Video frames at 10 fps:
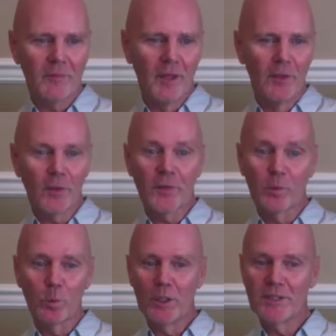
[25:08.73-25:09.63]
Look at the
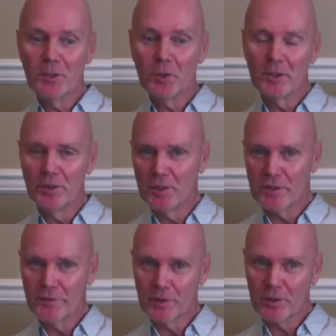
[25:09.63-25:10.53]
words you can use
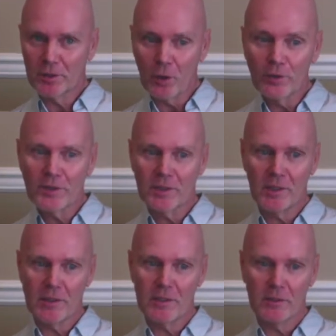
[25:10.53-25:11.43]
for
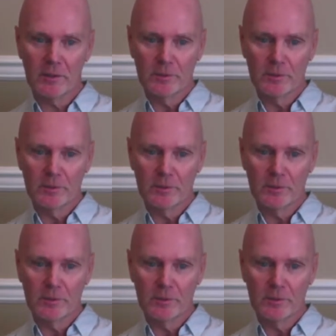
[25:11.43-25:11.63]
contrast.